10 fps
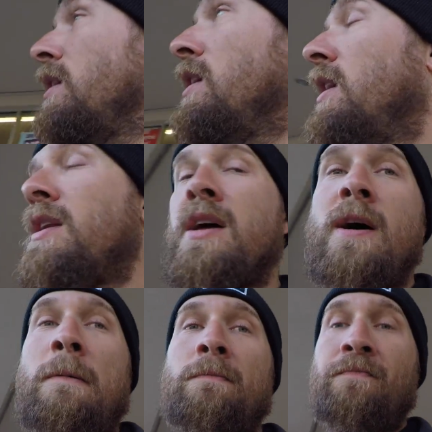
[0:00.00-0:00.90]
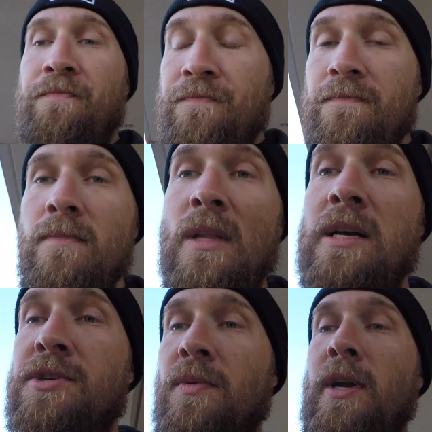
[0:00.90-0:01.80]
And um, I
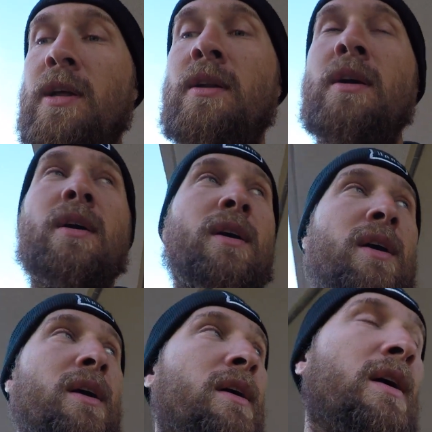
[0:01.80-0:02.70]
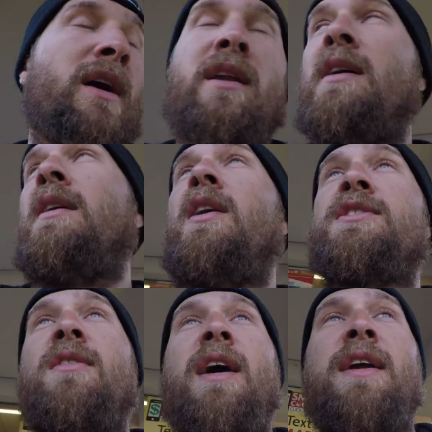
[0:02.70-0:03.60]
just went in. And uh,
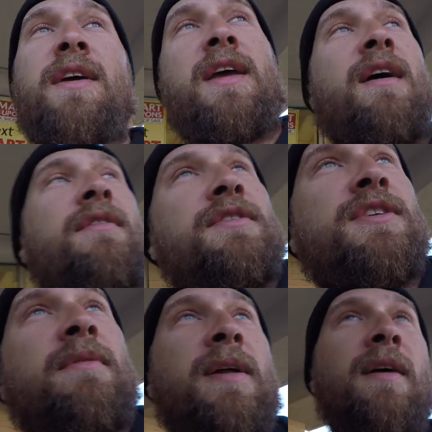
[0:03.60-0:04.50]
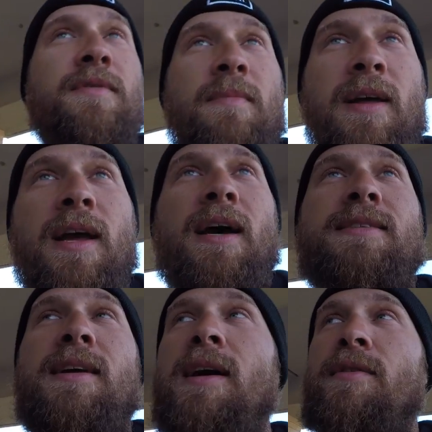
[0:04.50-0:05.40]
also I had an encounter, a gentleman, I've been in
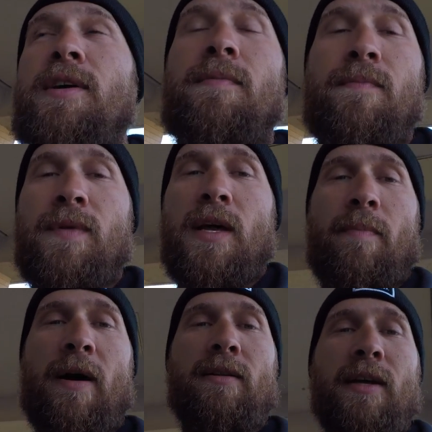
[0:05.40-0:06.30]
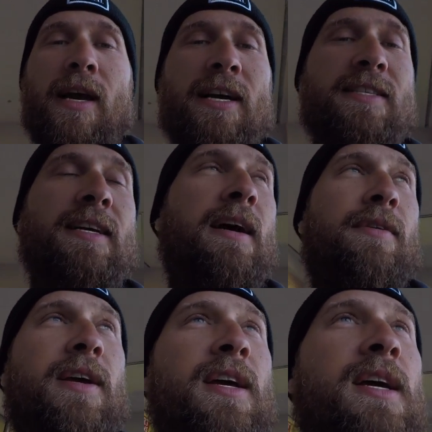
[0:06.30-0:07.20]
Gaston County. And apparently Gaston
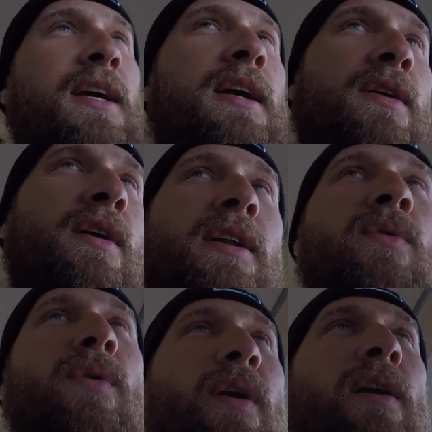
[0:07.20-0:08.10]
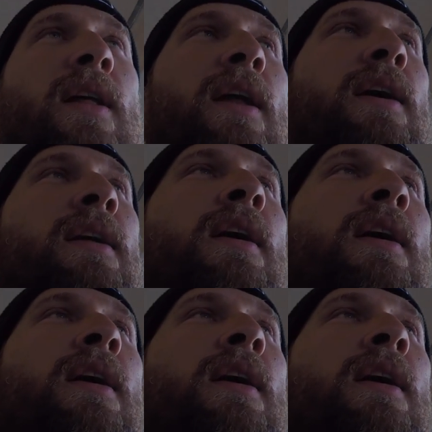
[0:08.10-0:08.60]
County here in North Carolina,